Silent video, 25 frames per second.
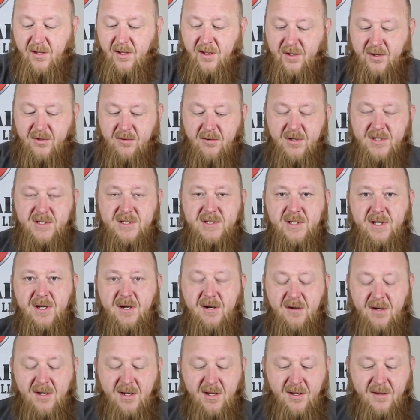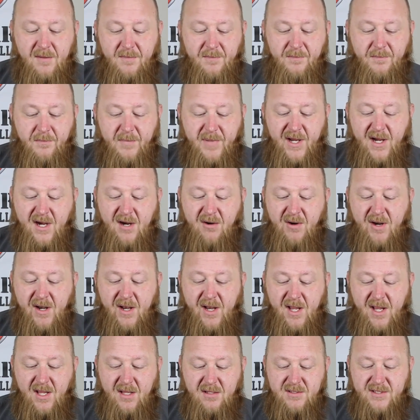and of course their
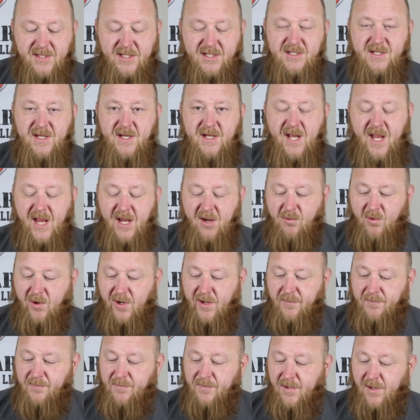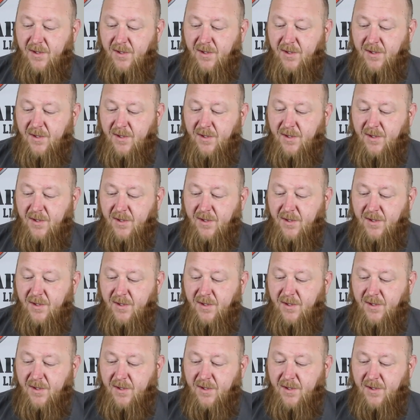BRN16A1.